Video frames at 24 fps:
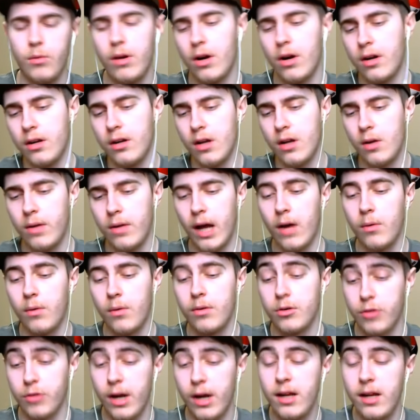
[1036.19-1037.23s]
we already know how
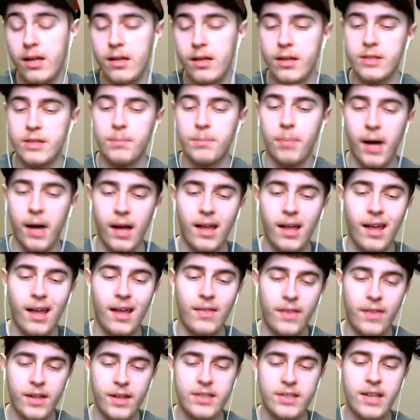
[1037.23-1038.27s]
great he is, but
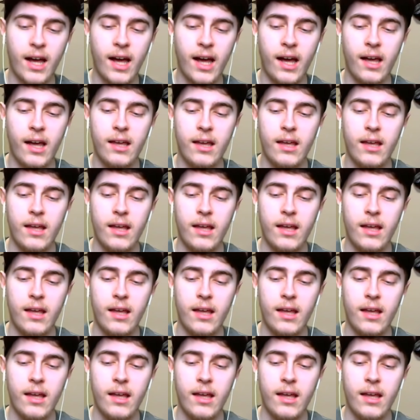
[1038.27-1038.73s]
this guy